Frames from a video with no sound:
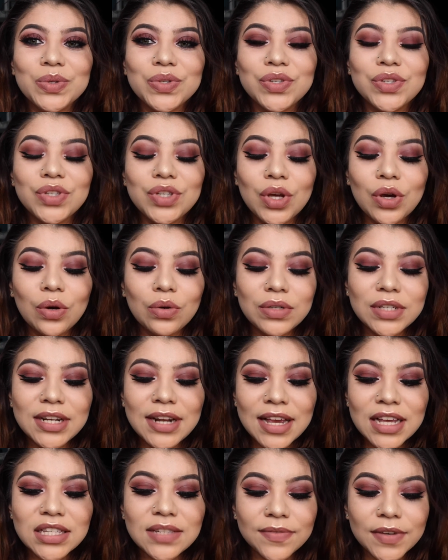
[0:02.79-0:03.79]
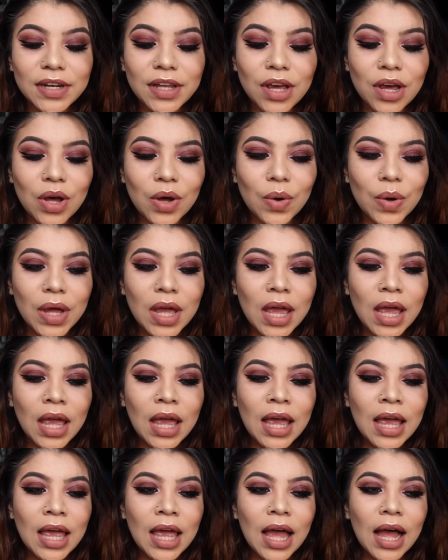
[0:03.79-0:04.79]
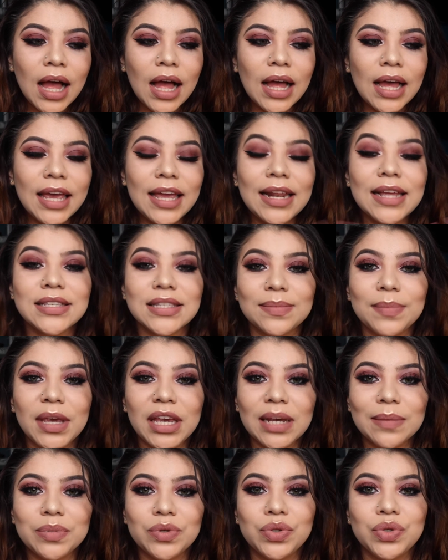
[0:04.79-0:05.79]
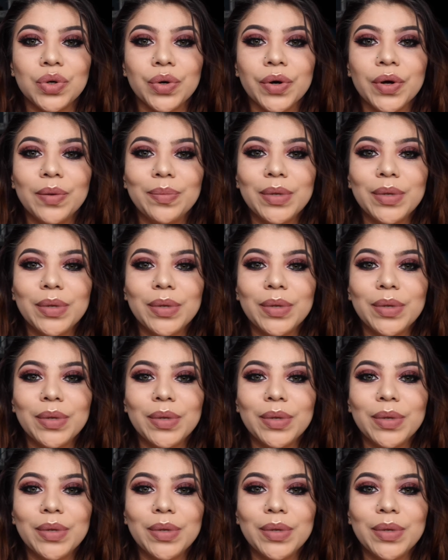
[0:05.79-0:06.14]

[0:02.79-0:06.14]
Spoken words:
So today's video, it is a makeup tutorial,